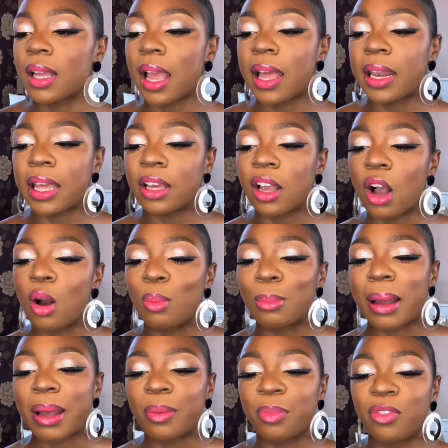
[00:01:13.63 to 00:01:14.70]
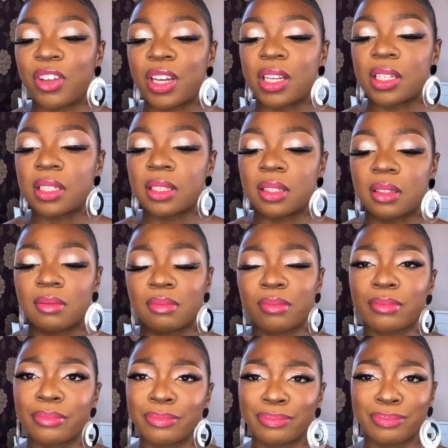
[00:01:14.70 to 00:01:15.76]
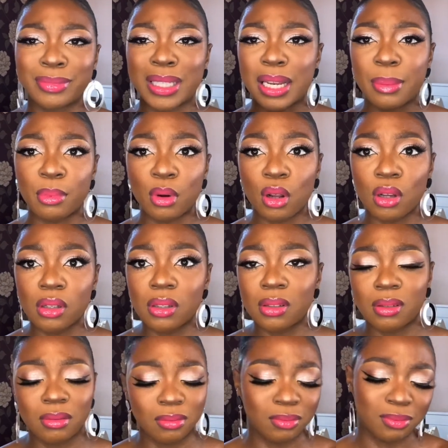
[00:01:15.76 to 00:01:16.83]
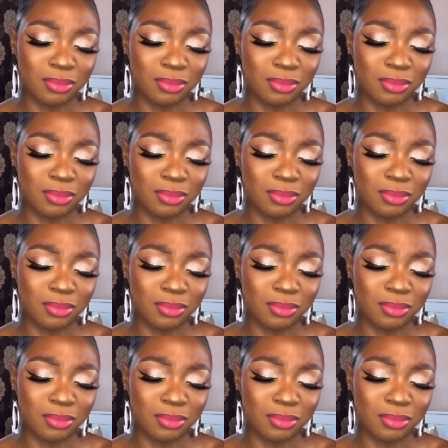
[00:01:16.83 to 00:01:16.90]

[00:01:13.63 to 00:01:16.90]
LA Girl matte finish lip gloss.